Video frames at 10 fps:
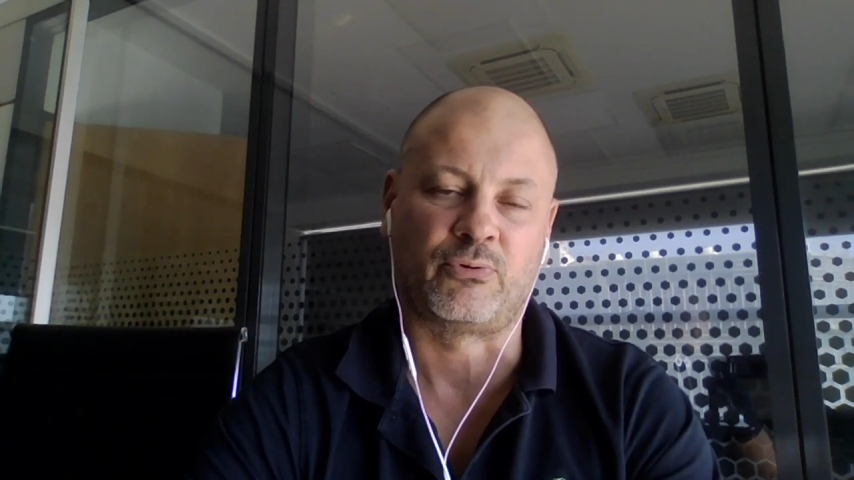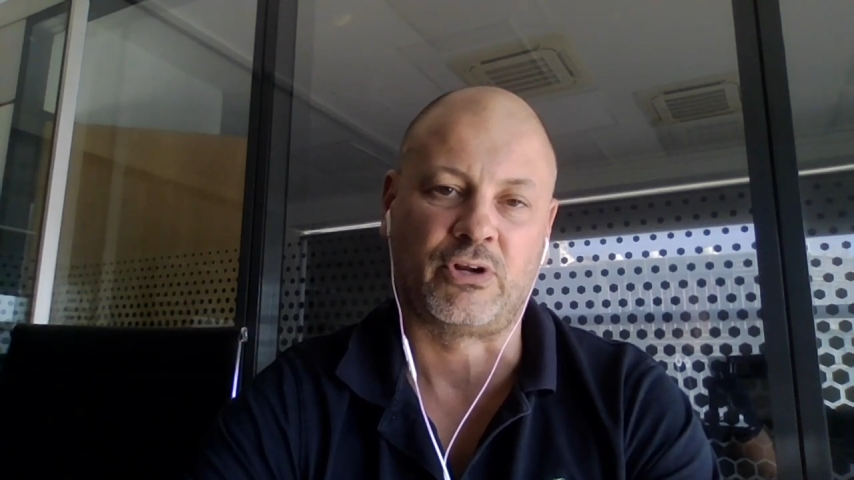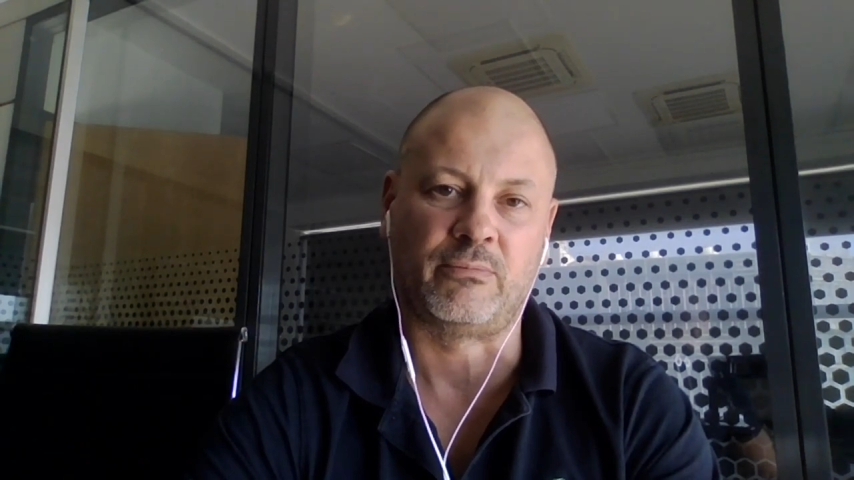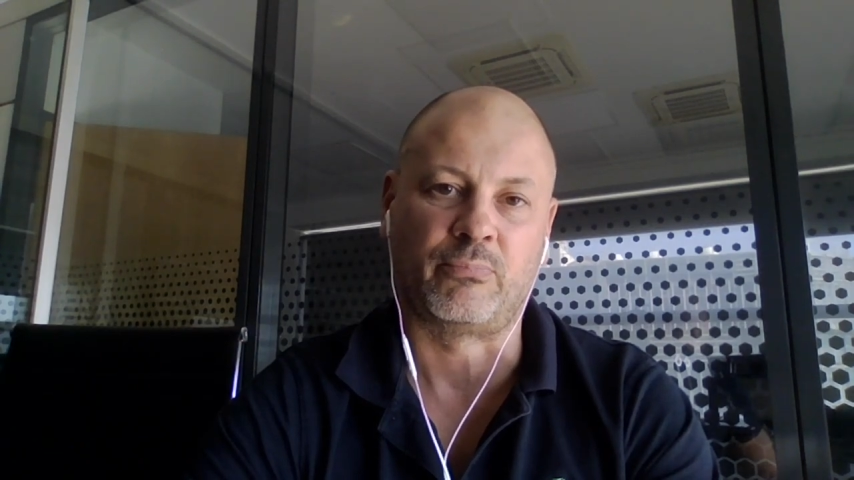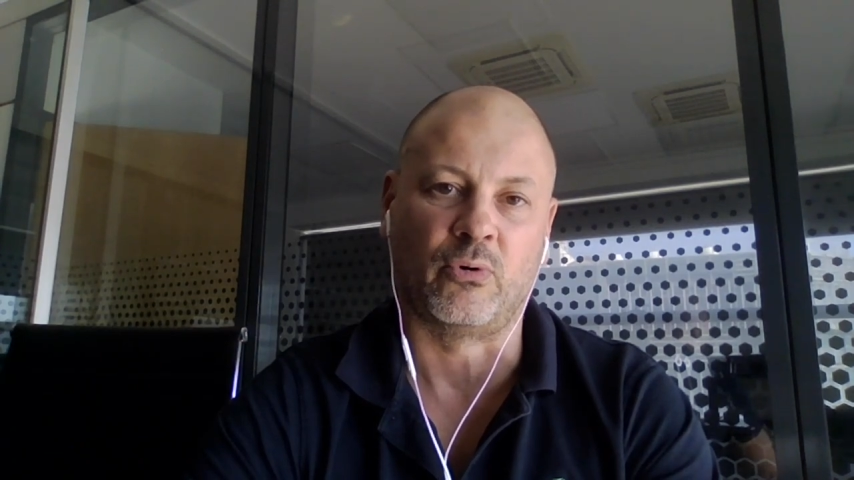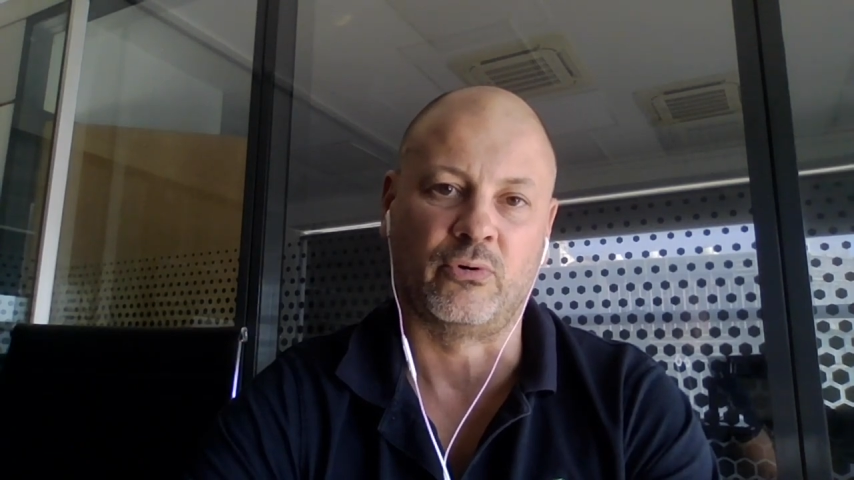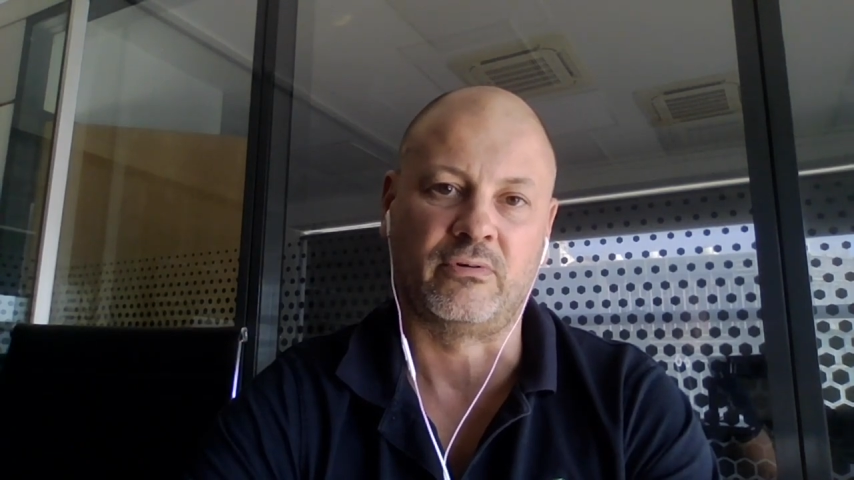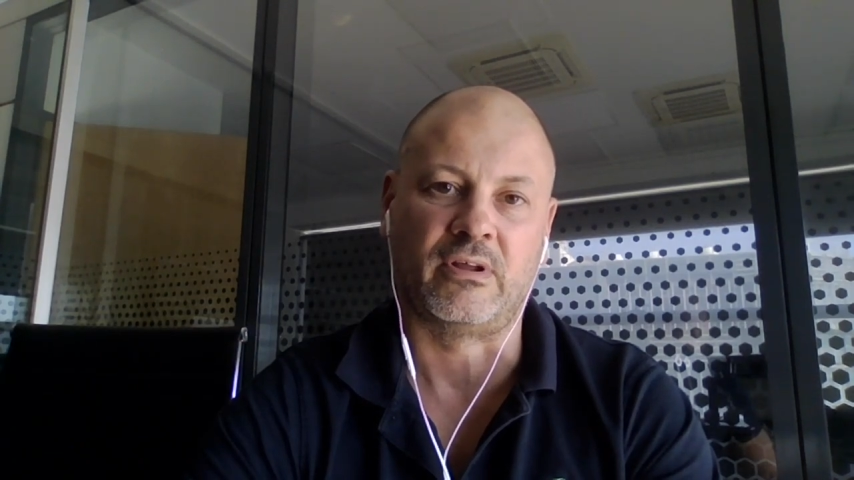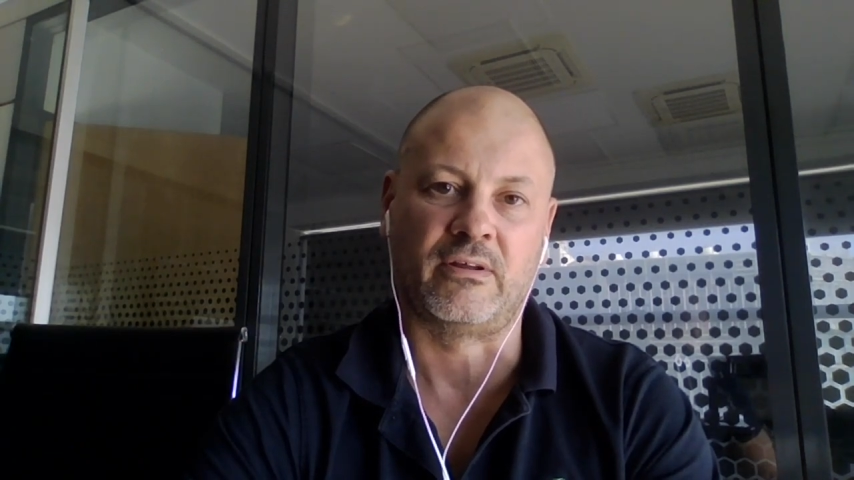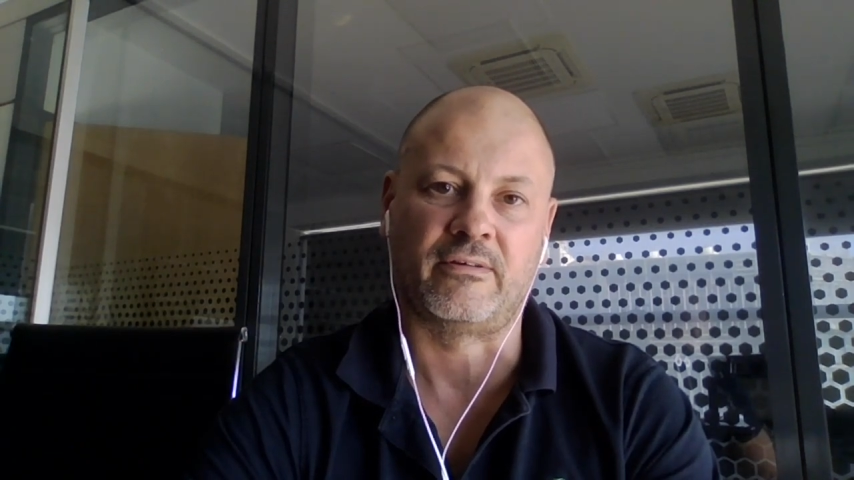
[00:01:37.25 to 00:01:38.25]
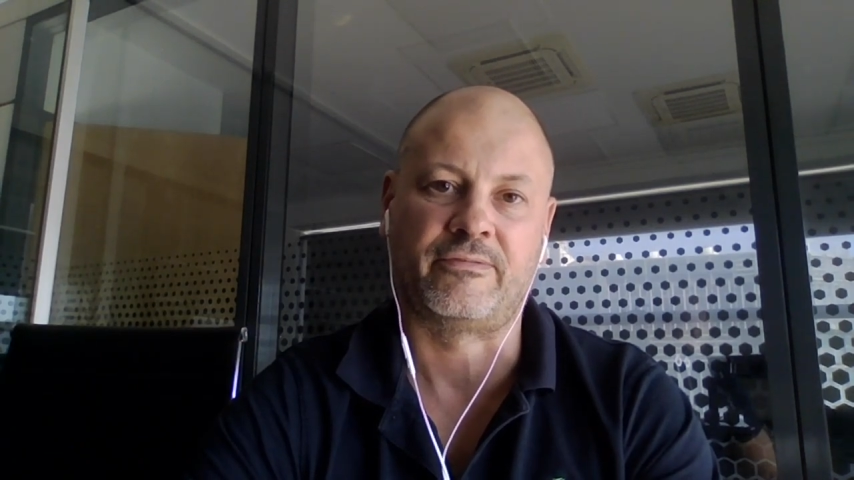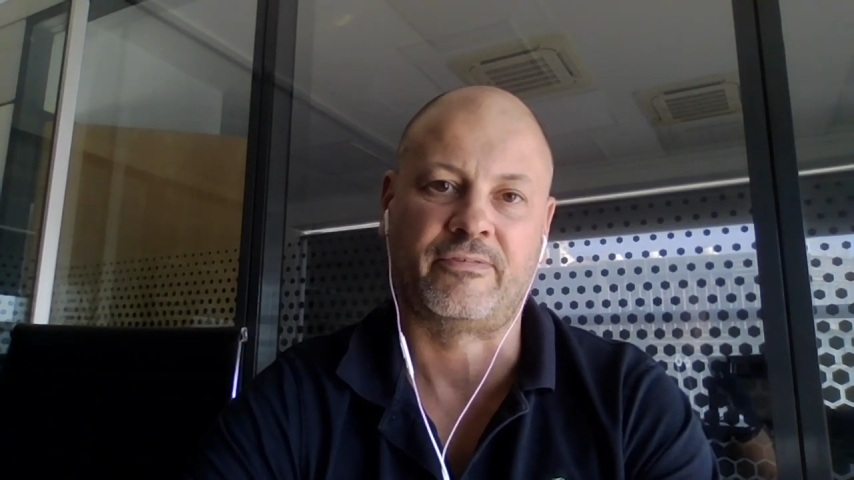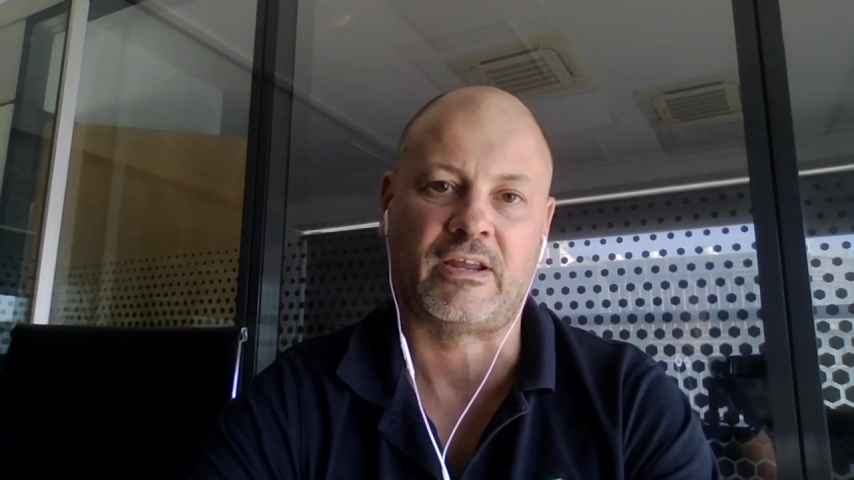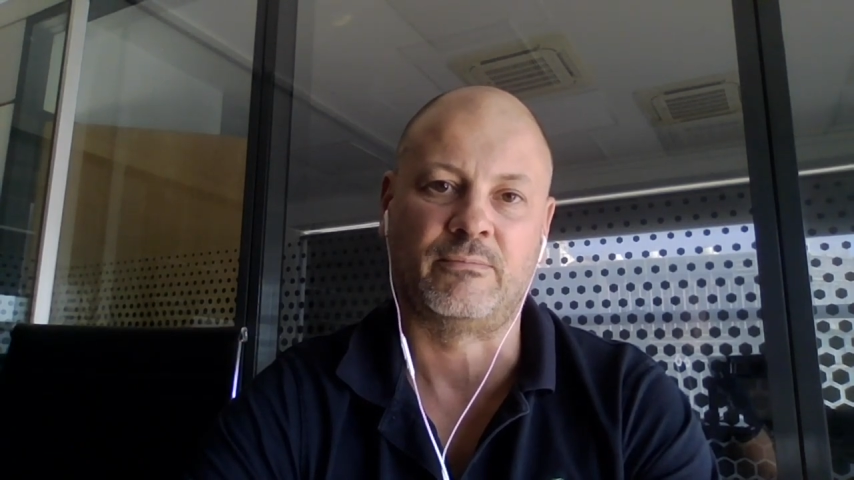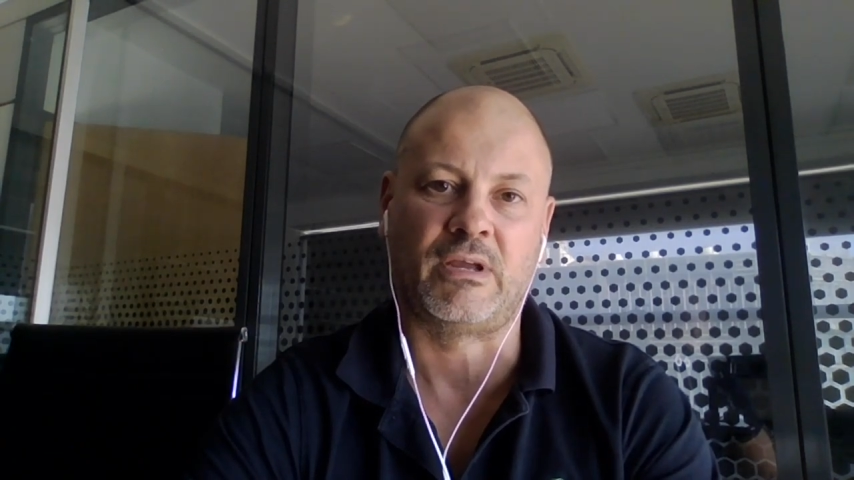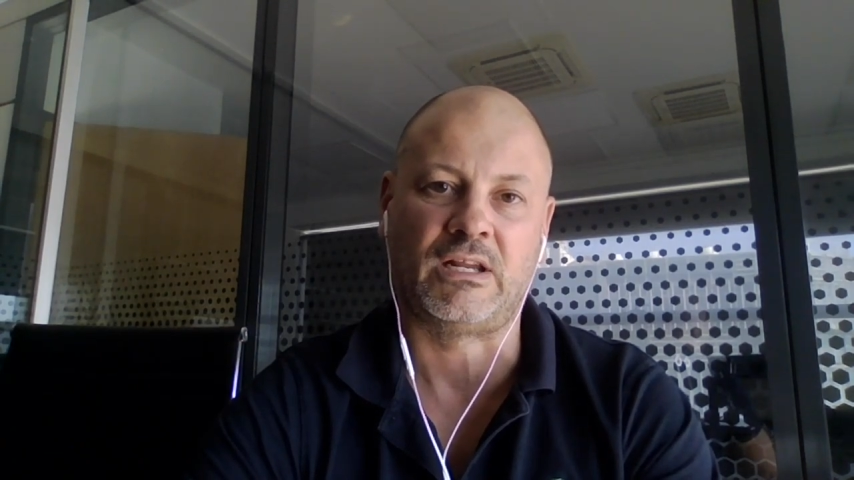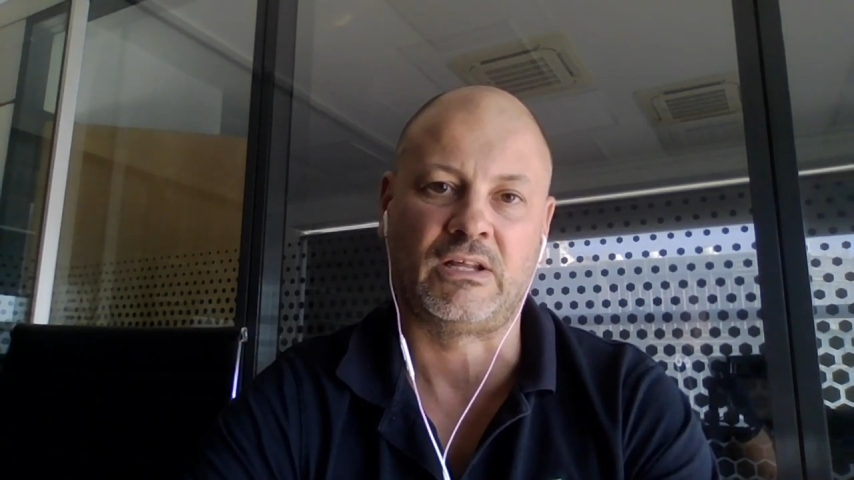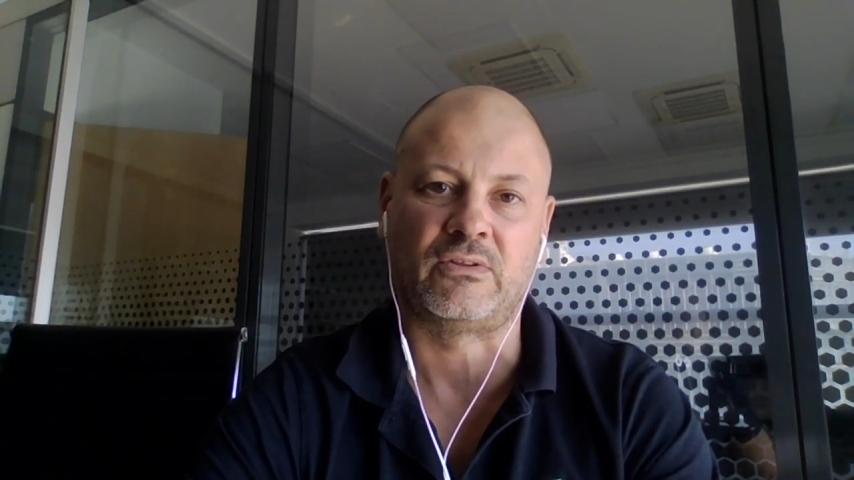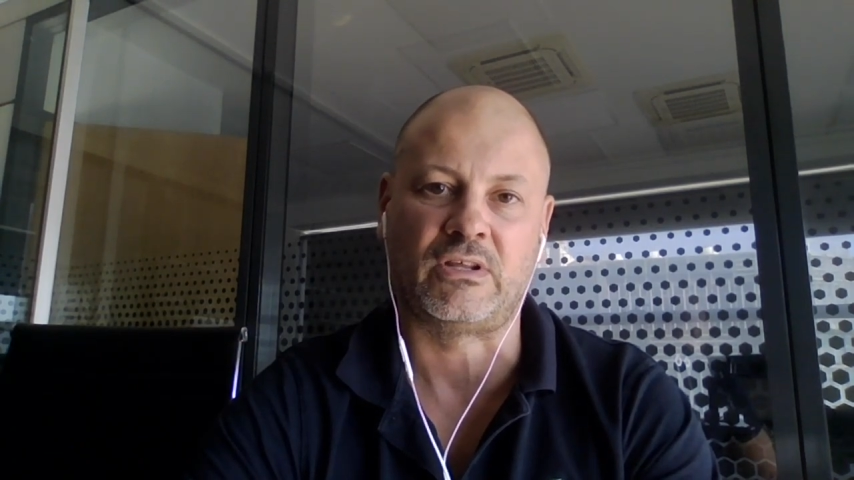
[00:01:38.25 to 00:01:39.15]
pretty important Fed meeting.